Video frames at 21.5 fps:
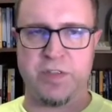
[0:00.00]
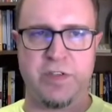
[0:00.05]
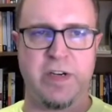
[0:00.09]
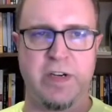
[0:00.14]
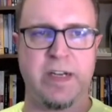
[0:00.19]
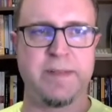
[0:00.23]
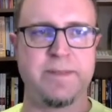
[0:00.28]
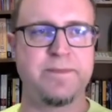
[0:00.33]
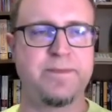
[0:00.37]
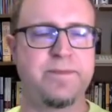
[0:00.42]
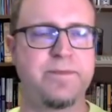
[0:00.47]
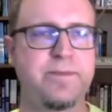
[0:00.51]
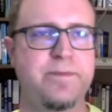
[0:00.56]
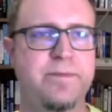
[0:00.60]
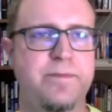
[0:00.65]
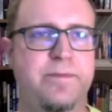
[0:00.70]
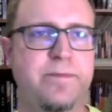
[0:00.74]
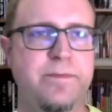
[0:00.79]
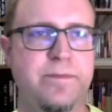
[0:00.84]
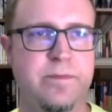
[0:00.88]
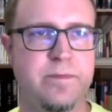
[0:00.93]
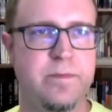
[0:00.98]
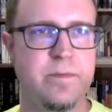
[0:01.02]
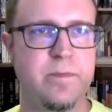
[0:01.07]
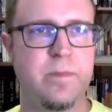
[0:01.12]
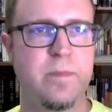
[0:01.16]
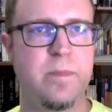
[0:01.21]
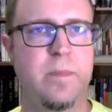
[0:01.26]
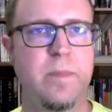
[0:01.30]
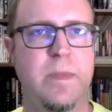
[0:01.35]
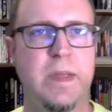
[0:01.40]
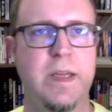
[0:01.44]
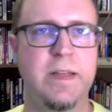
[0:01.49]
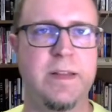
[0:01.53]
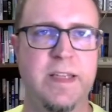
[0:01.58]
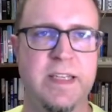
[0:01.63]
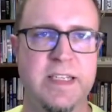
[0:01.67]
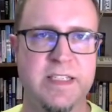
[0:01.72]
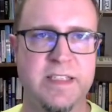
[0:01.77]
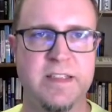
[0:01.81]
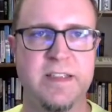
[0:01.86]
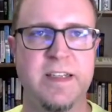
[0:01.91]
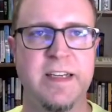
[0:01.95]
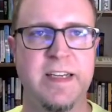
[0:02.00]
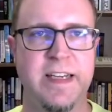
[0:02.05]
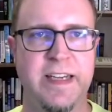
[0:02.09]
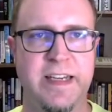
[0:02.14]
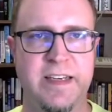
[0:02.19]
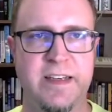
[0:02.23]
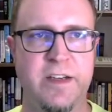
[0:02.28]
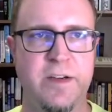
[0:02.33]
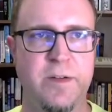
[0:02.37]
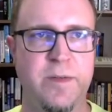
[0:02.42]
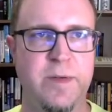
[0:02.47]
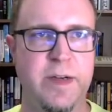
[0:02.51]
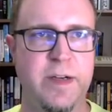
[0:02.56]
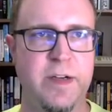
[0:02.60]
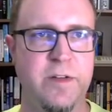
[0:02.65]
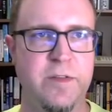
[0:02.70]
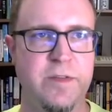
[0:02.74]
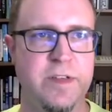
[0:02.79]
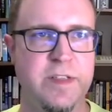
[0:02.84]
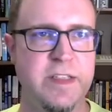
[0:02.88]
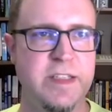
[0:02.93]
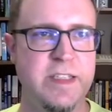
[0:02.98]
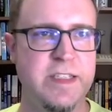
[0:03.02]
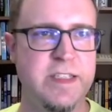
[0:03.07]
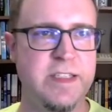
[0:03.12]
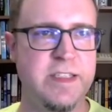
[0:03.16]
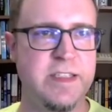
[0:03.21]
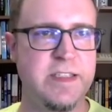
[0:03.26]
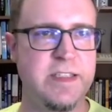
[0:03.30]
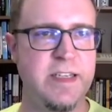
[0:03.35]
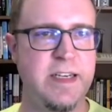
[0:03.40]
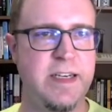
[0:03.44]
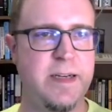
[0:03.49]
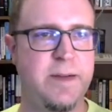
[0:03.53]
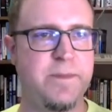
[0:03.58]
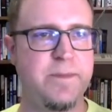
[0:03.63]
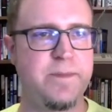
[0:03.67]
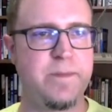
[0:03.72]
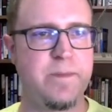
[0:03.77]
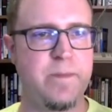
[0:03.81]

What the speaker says: not. And let's again go back over to this tab.